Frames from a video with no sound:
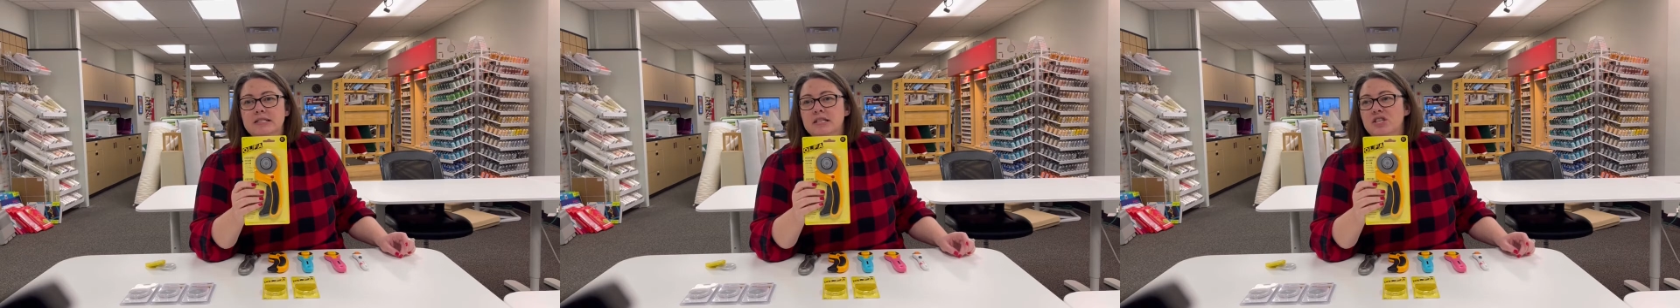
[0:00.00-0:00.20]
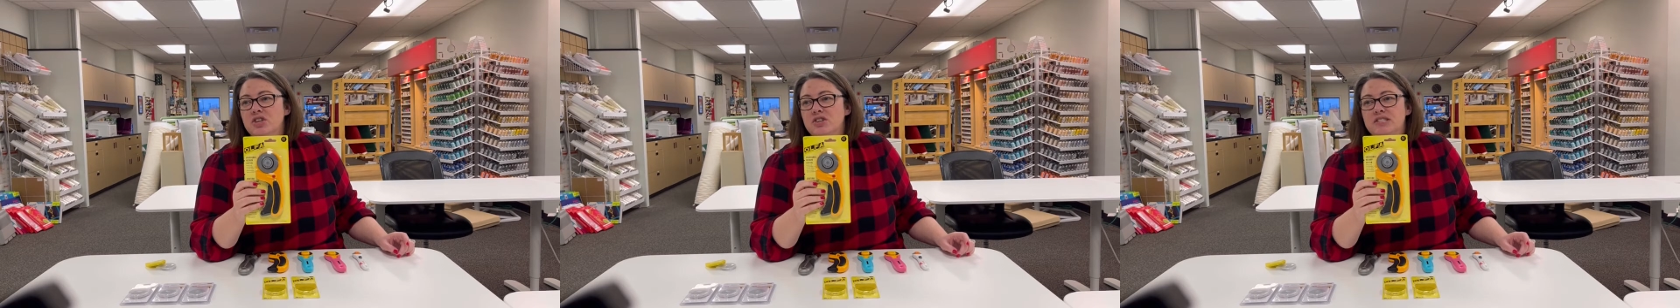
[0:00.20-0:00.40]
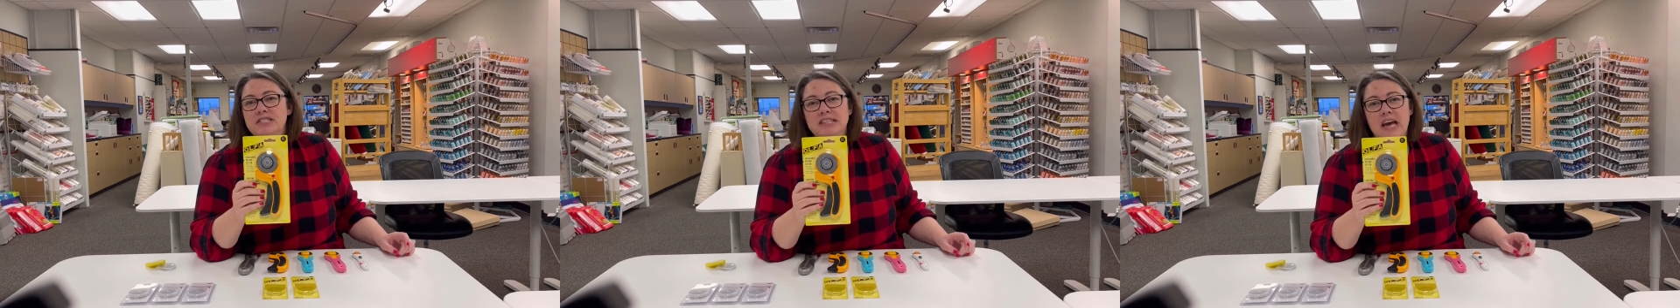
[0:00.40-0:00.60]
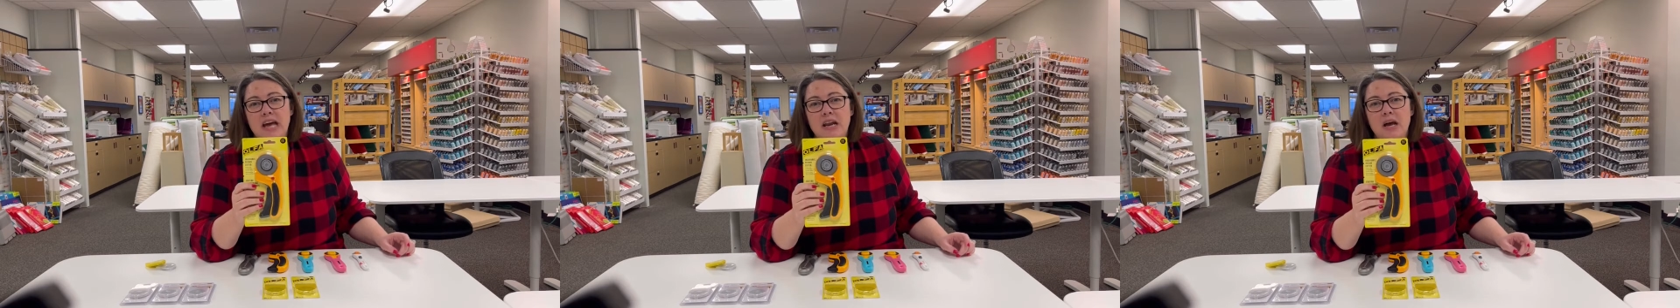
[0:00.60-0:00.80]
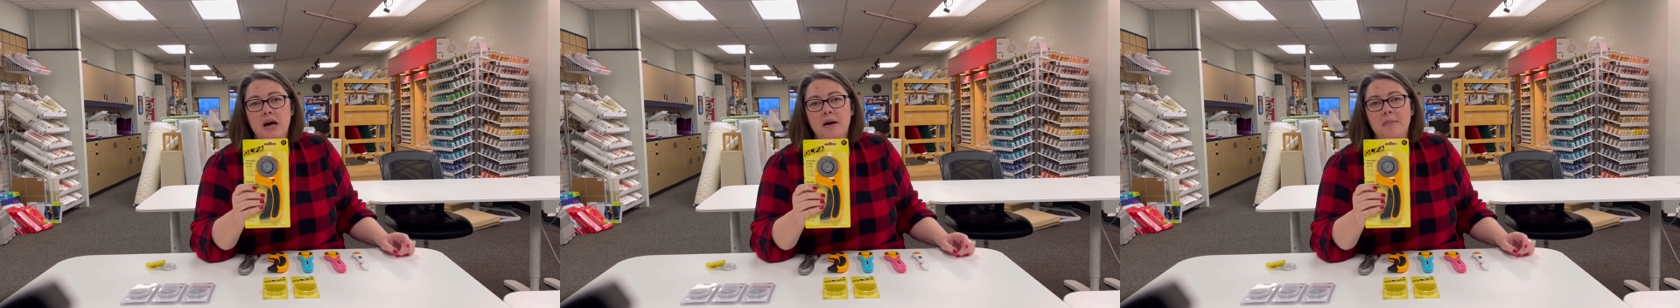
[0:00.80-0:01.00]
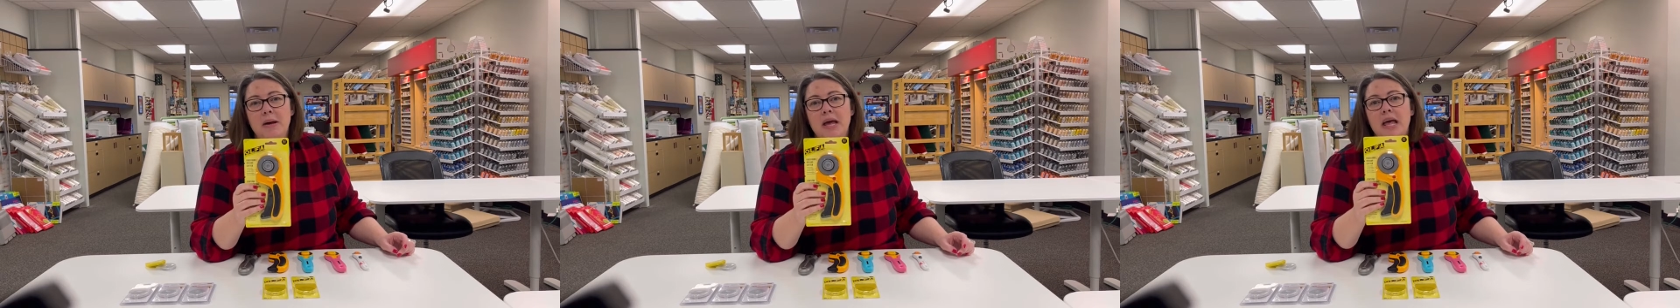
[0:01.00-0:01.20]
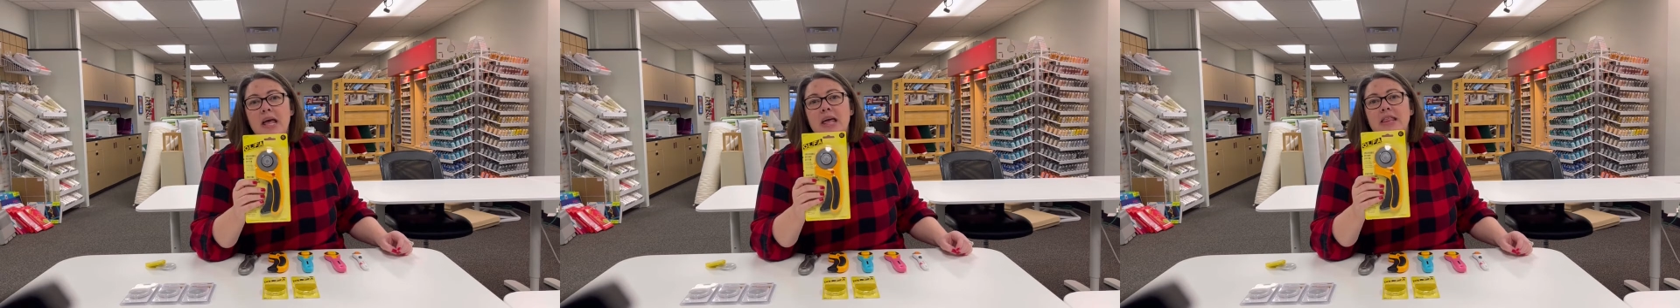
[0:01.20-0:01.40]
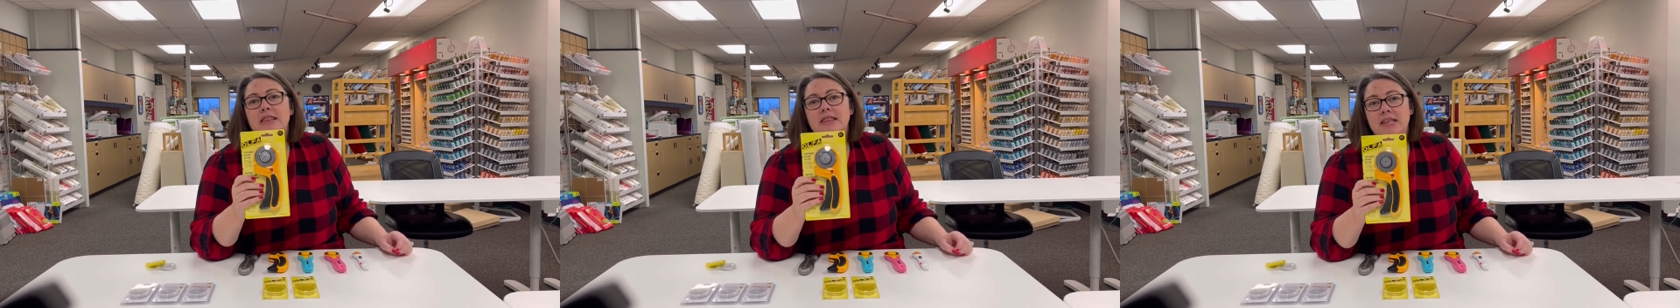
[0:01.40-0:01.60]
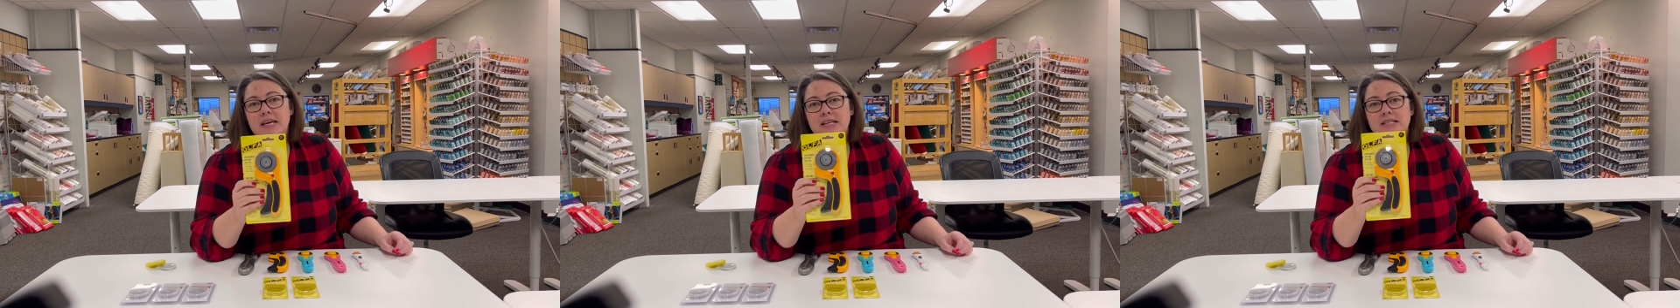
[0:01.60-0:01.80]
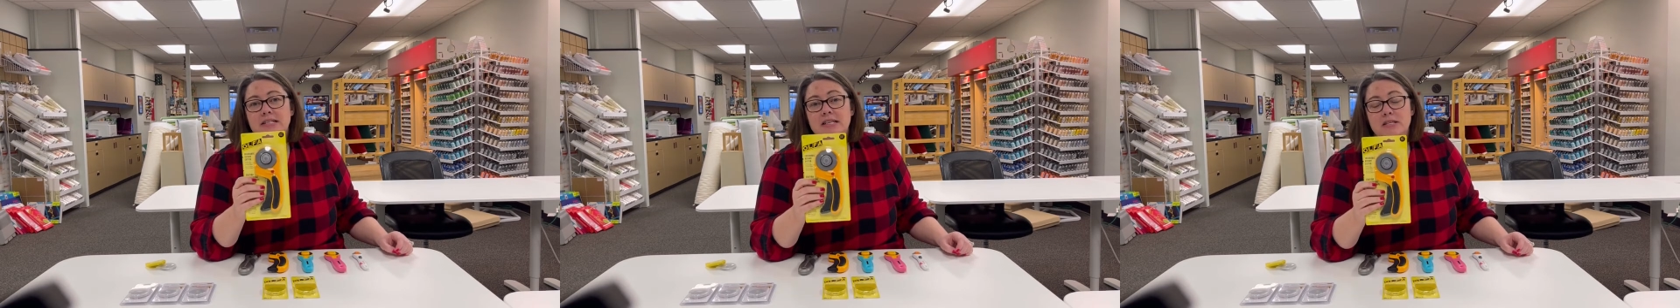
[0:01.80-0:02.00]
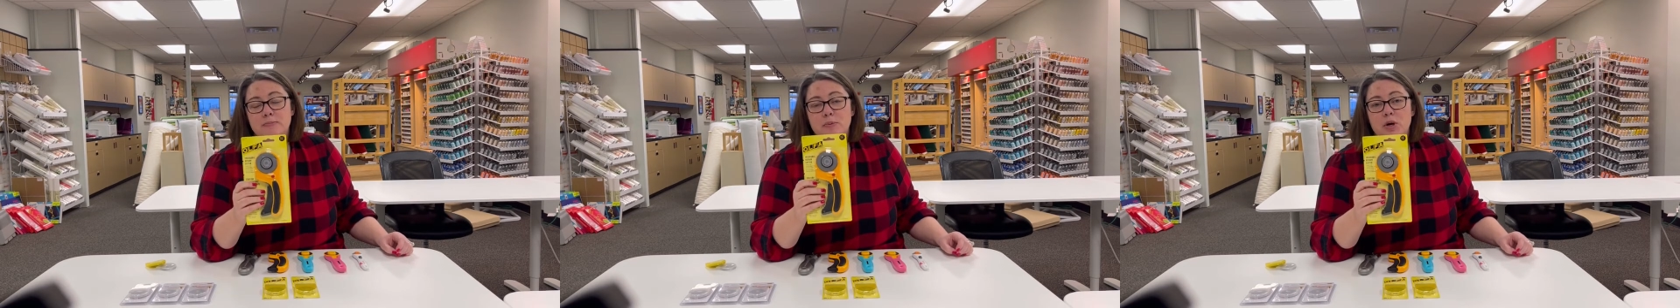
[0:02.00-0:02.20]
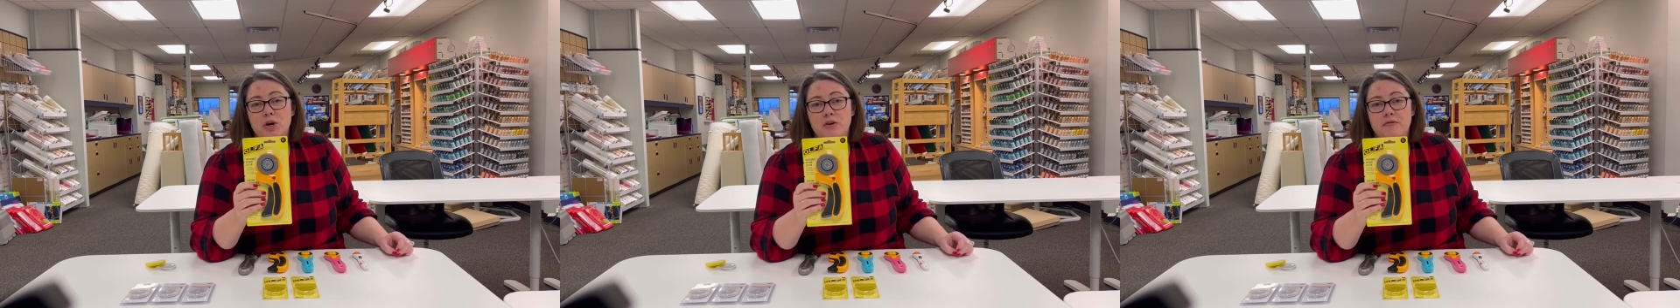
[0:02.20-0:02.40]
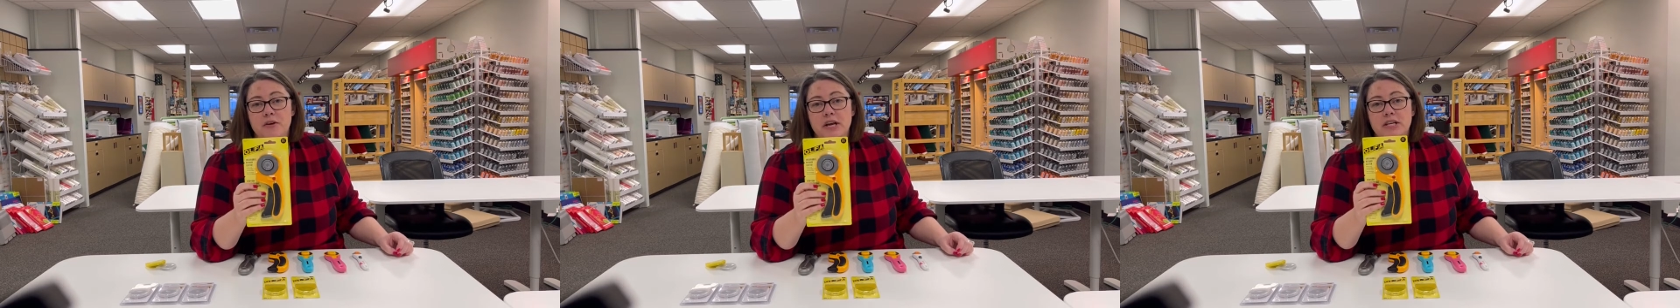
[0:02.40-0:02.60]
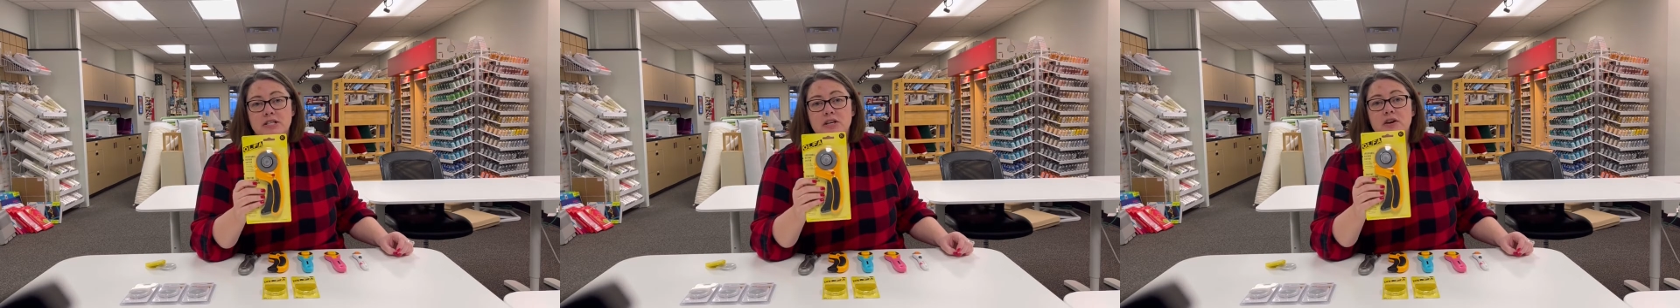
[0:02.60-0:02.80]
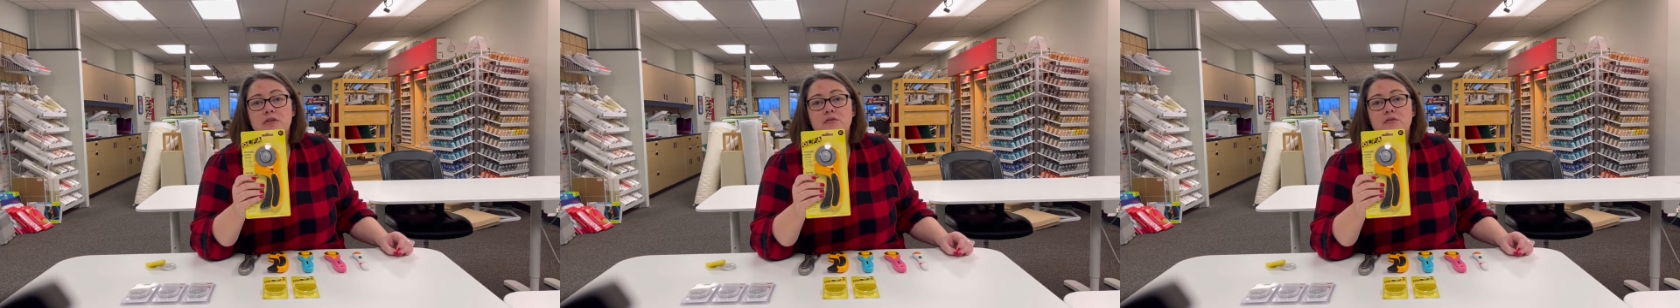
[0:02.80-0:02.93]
your denim. This is perfect